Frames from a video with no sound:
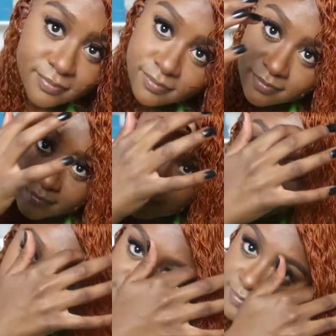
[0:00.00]

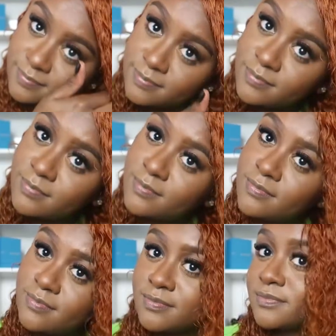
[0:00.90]

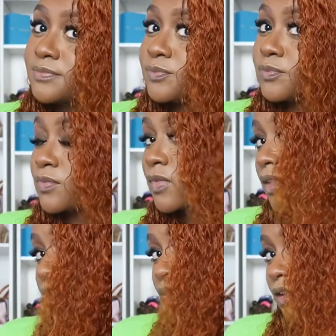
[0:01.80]

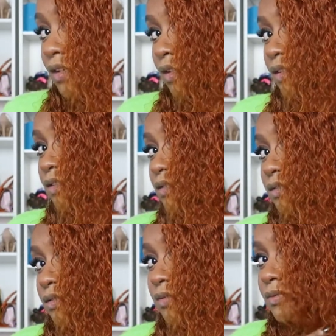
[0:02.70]

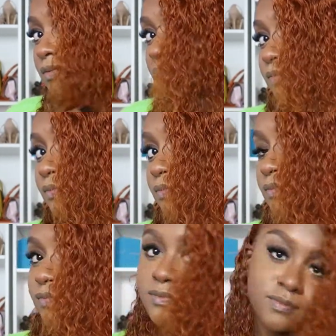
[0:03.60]

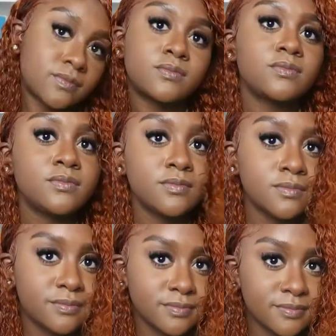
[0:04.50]

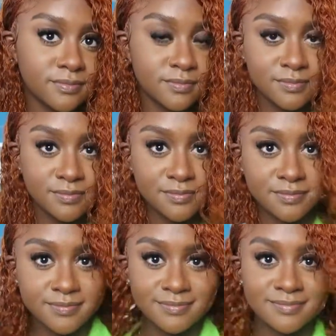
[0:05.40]

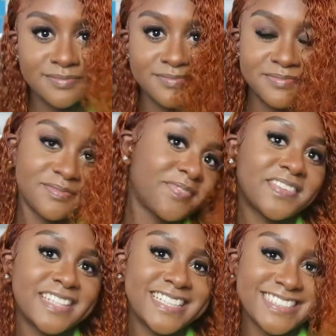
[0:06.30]

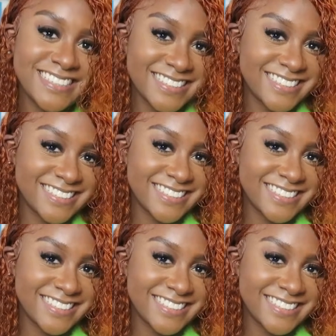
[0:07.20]
(no one is talking)